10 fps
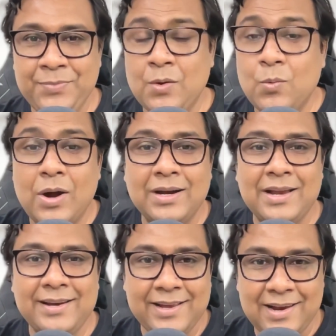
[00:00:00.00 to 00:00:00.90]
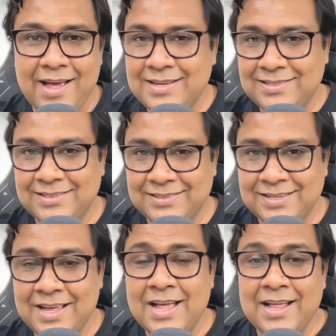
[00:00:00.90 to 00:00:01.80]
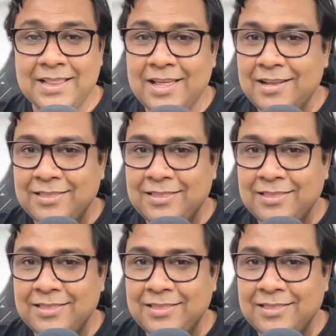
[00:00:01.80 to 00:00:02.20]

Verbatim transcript: what I realized is there are